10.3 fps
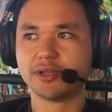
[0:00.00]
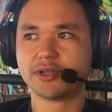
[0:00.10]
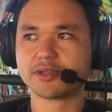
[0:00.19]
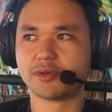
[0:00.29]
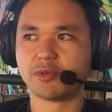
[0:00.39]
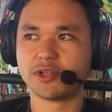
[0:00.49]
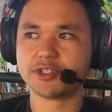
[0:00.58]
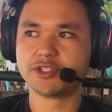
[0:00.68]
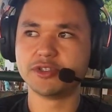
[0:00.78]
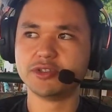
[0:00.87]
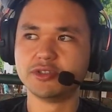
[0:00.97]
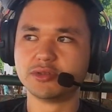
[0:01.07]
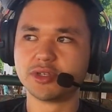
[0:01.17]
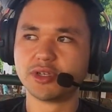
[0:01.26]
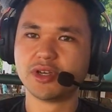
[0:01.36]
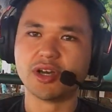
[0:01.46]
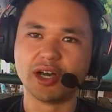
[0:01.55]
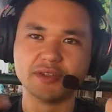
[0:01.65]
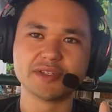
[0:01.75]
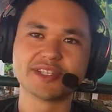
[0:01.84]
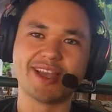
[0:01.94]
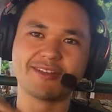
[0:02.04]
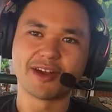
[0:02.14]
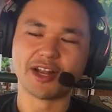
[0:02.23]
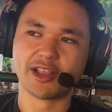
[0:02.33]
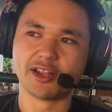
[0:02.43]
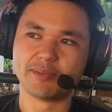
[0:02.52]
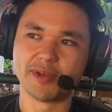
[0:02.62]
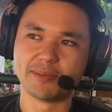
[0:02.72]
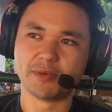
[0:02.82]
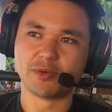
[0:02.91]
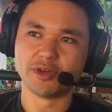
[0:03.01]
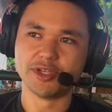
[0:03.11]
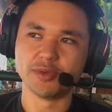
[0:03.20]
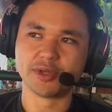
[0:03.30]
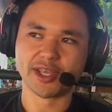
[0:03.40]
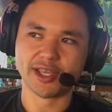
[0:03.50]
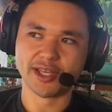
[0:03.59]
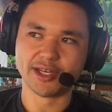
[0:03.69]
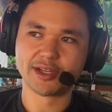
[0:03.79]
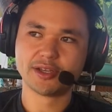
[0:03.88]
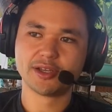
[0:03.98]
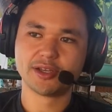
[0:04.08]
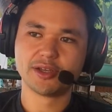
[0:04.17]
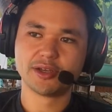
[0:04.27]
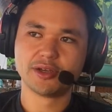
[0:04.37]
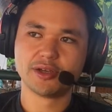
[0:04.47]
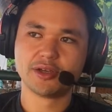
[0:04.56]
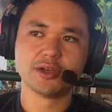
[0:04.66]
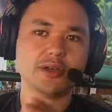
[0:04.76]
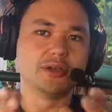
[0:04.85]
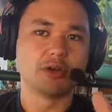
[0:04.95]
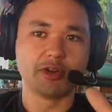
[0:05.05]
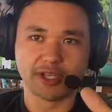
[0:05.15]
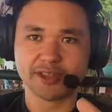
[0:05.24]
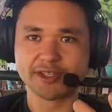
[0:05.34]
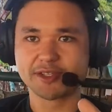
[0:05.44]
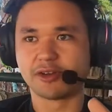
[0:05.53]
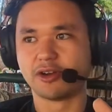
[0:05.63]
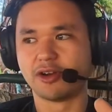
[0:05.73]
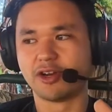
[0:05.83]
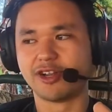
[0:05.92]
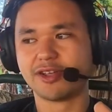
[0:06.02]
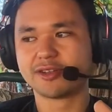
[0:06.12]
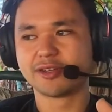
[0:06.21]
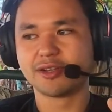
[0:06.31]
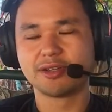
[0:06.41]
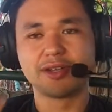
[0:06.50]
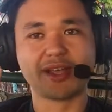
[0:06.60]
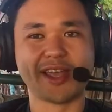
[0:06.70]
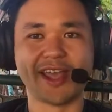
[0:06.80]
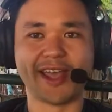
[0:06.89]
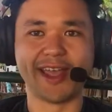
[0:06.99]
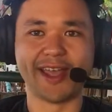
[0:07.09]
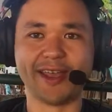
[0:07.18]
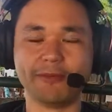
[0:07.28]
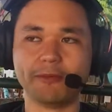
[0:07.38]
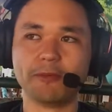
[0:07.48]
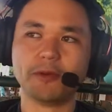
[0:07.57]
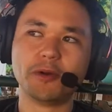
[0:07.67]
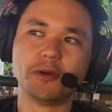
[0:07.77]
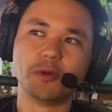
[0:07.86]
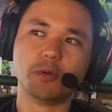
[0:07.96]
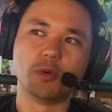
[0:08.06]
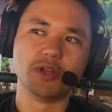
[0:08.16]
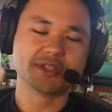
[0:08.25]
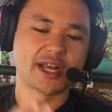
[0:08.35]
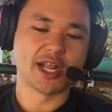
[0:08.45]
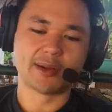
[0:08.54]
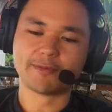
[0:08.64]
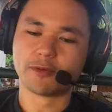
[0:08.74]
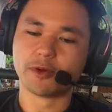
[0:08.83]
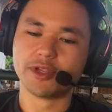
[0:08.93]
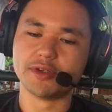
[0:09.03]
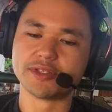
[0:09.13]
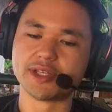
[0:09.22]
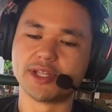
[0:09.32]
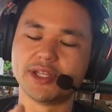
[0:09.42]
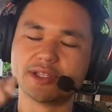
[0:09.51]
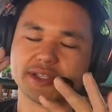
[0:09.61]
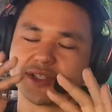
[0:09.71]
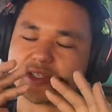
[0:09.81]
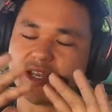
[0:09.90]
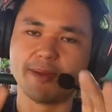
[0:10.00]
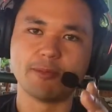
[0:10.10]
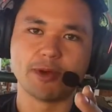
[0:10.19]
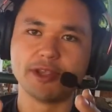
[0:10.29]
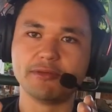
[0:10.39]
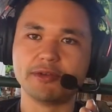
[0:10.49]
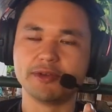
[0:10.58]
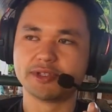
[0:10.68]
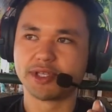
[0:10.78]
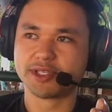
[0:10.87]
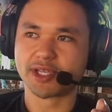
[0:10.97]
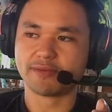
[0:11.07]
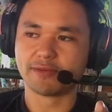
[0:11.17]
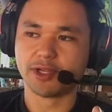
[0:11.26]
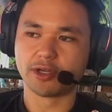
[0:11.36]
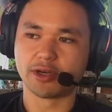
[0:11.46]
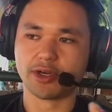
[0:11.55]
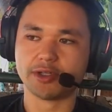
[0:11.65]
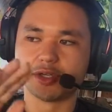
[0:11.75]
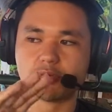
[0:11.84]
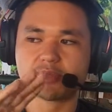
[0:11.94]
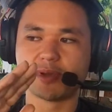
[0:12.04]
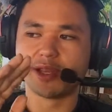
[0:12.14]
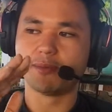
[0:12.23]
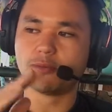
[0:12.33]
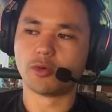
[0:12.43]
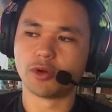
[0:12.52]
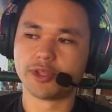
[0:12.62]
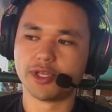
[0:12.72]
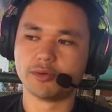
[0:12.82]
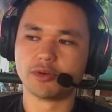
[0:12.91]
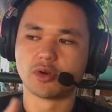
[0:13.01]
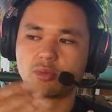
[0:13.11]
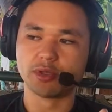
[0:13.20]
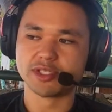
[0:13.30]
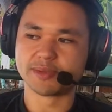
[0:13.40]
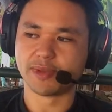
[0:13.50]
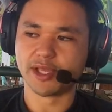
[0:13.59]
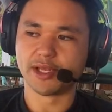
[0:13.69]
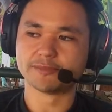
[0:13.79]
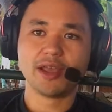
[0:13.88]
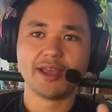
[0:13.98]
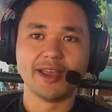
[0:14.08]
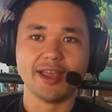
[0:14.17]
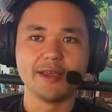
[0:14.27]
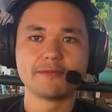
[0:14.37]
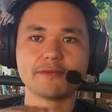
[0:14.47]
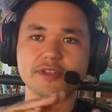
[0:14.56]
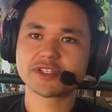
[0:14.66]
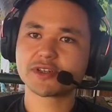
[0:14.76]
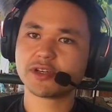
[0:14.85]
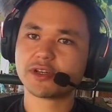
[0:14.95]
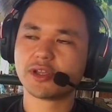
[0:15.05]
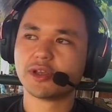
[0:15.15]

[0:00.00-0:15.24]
So once you understand credit a little bit more, you can go and get this card, and when you sign up for it, use it the same way you would use the Discover It card. Don't spend more than you would normally spend, And for this card,